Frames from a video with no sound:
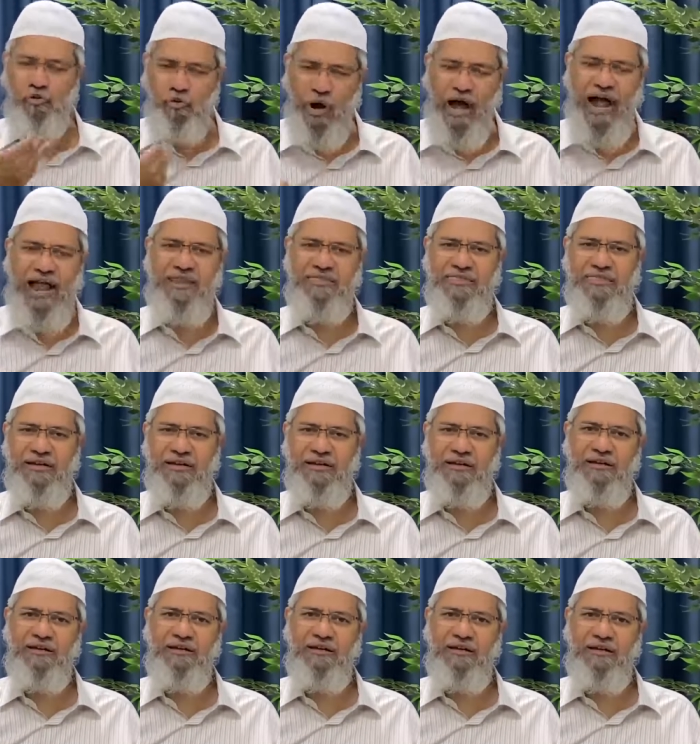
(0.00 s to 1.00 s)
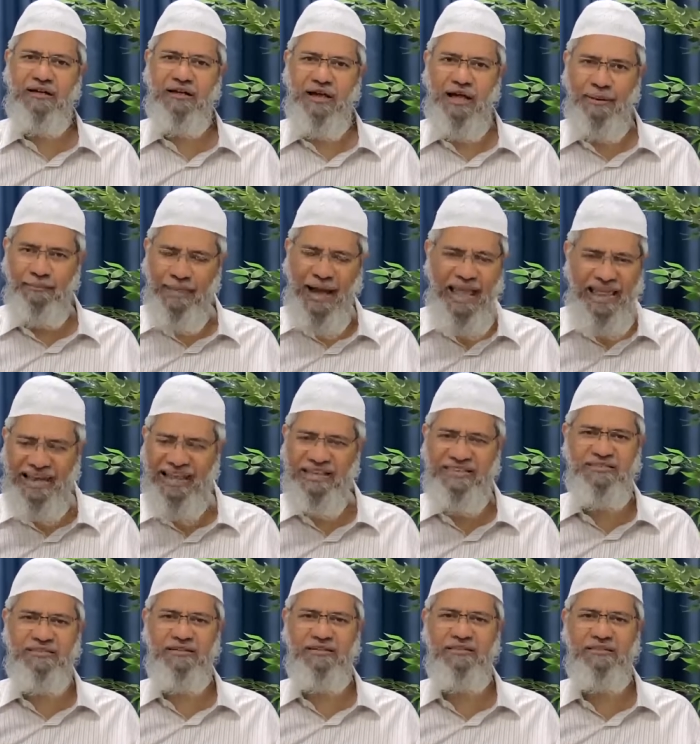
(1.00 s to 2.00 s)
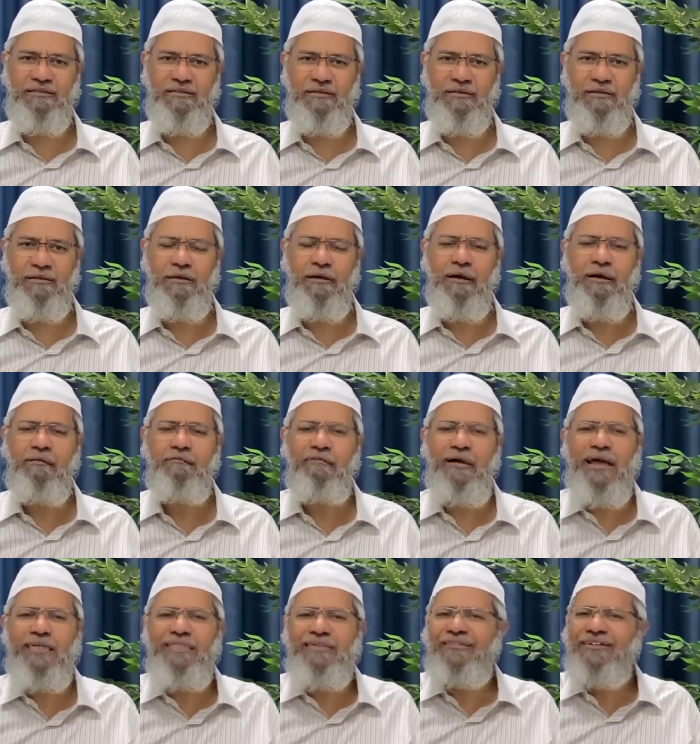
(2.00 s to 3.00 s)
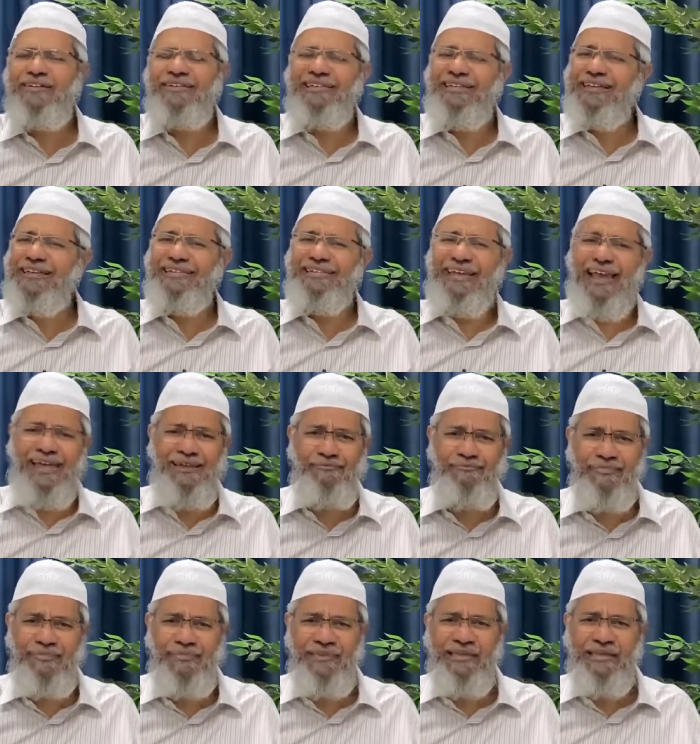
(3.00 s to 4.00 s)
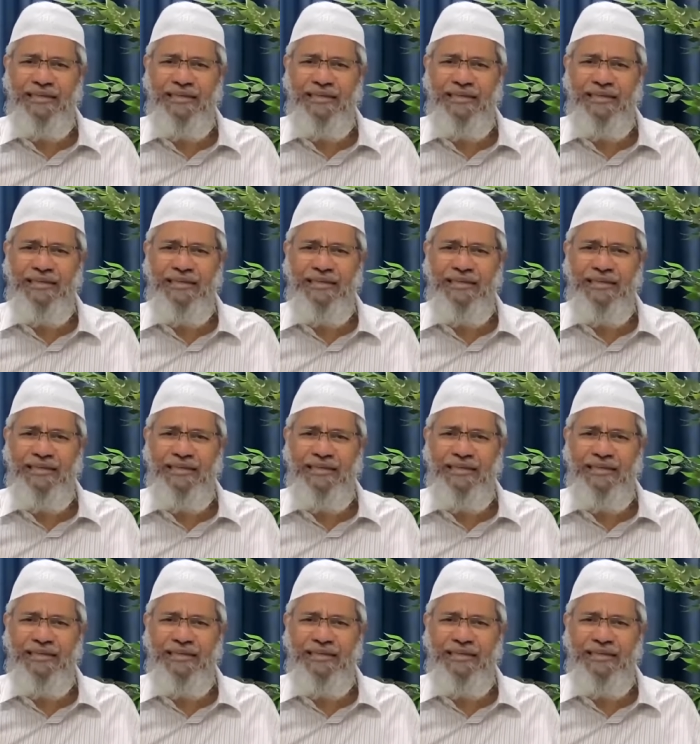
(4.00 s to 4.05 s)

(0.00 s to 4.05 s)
to answer my lectures, why is he wasting his time?